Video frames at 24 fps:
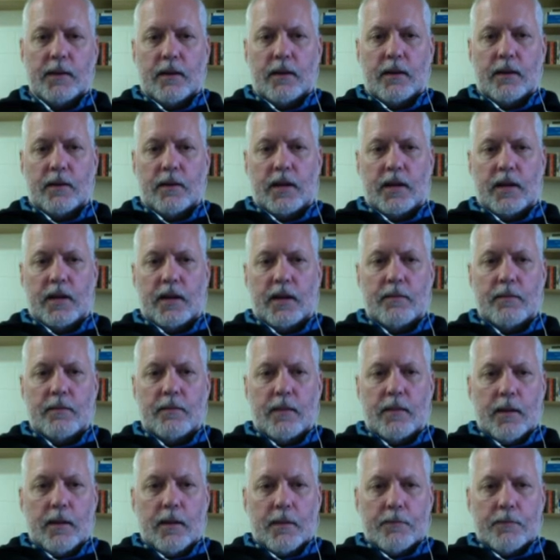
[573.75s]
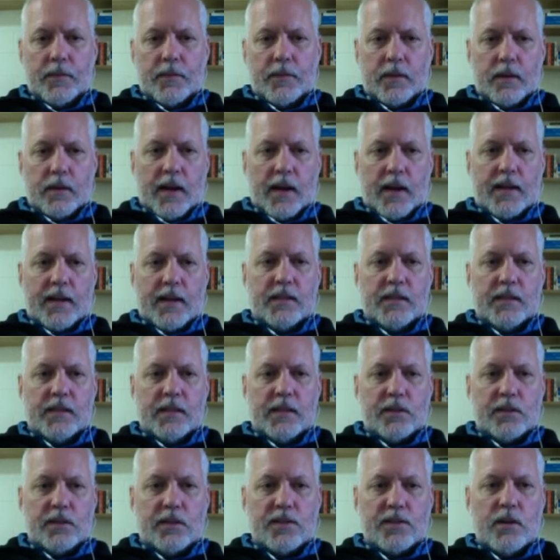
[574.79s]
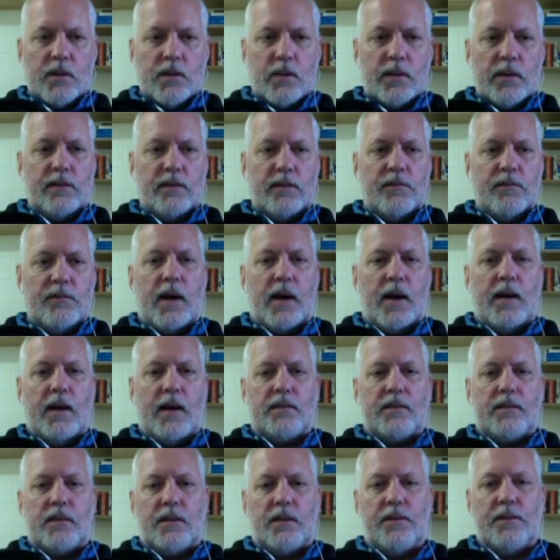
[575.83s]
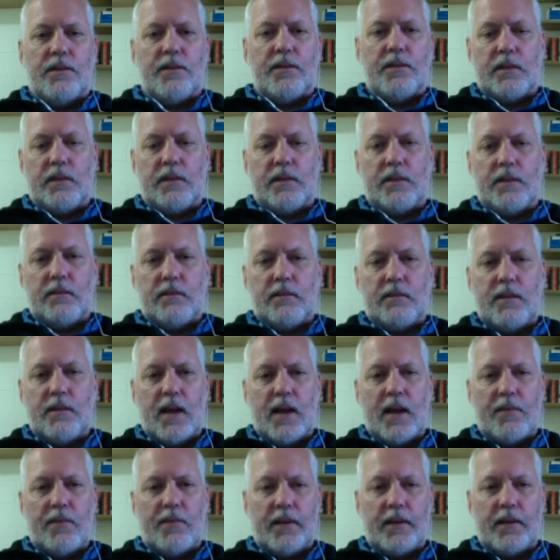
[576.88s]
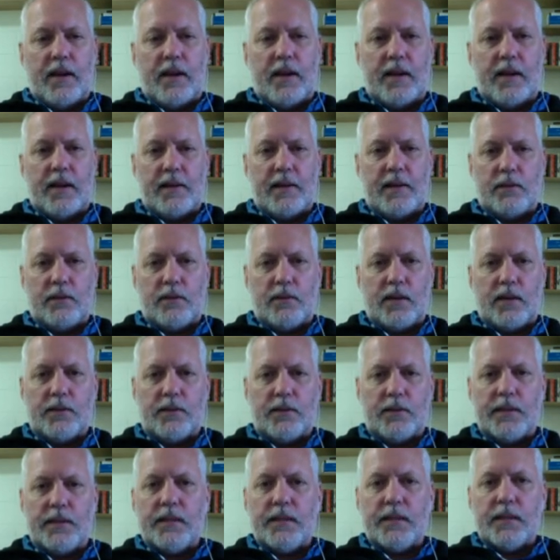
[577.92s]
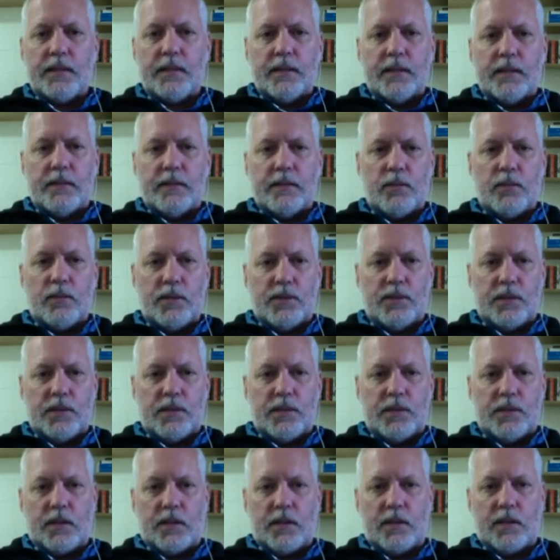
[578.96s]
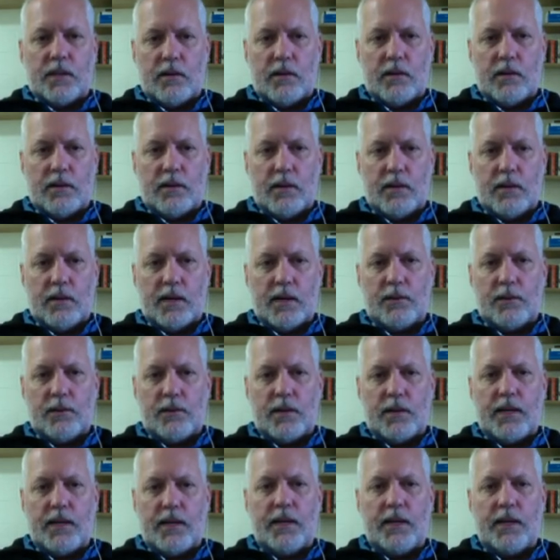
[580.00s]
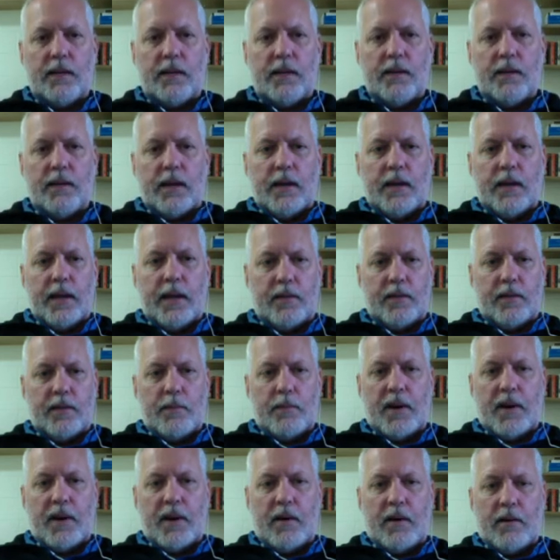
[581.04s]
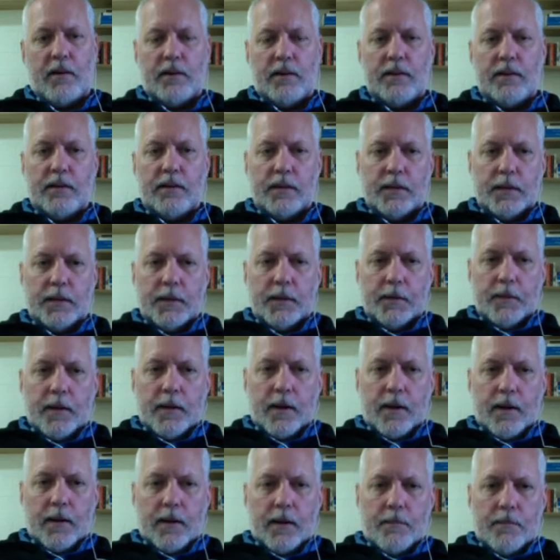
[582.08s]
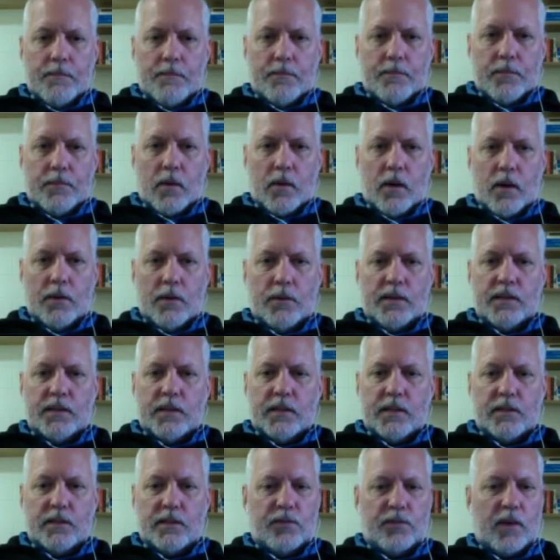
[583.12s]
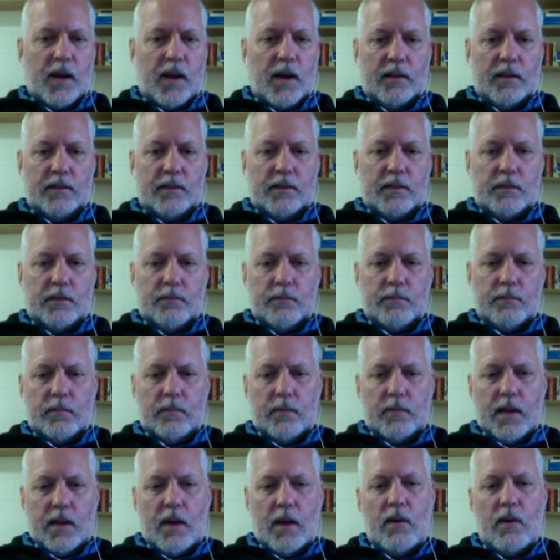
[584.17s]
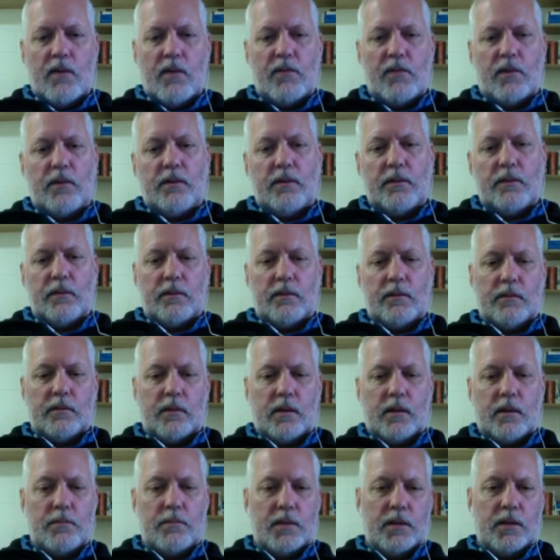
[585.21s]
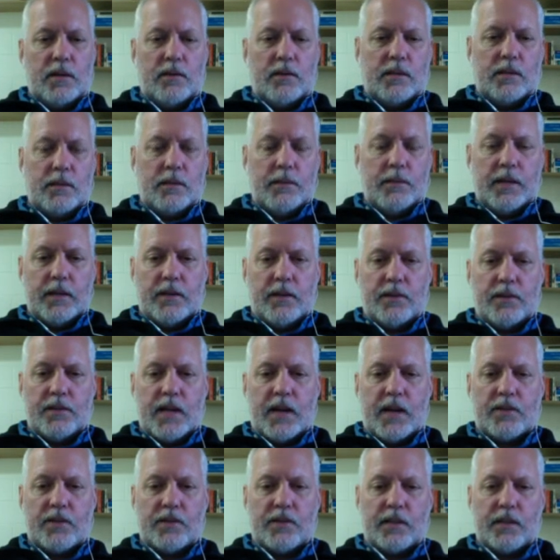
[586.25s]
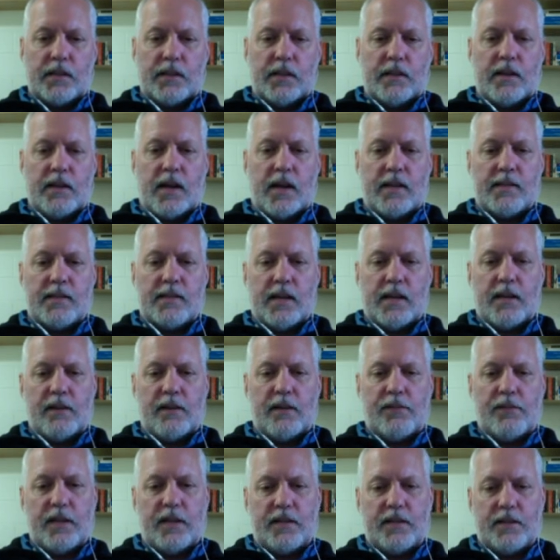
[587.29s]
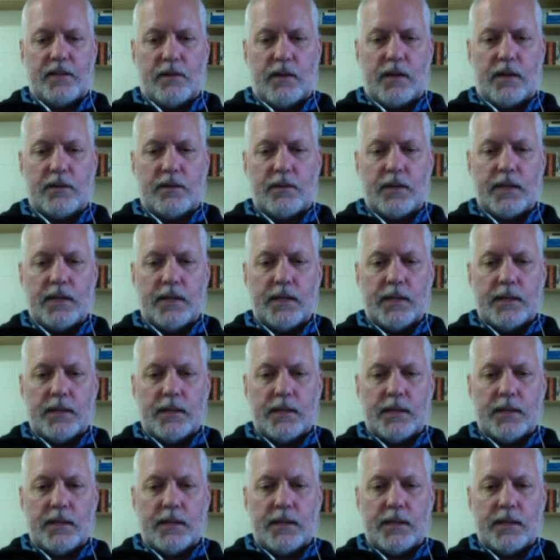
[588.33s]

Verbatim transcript: okay, I can see that there's no hidden files other than the dot and the dot dot directory, which is the current directory and the parent. Um, all the rest of these are files. However, unbeknownst to me, there's actually a .zfs directory